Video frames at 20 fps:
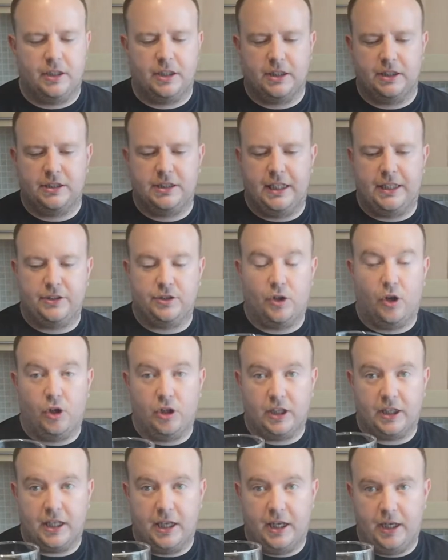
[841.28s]
that contains
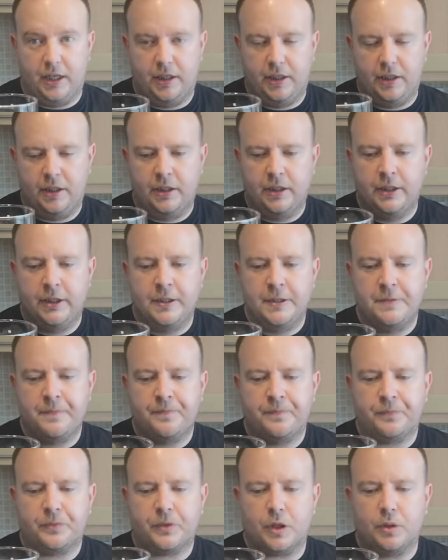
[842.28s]
Olicana,
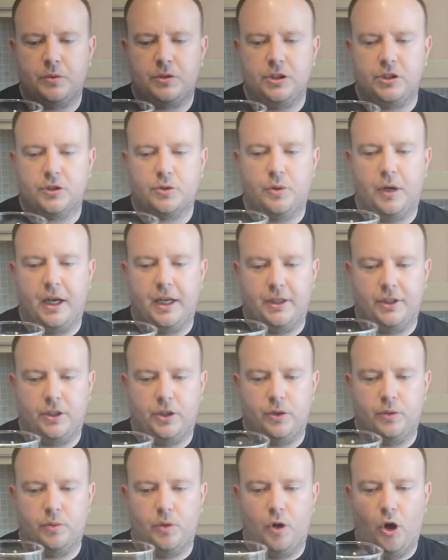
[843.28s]
which is quite a
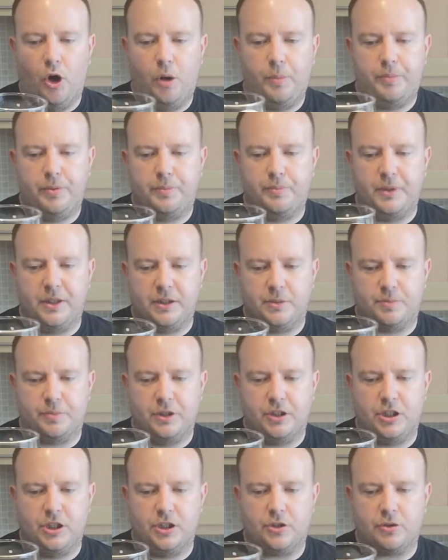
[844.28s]
new hop, but it's
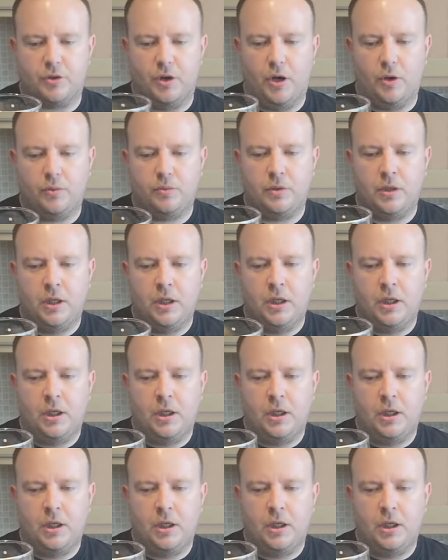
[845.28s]
British grown,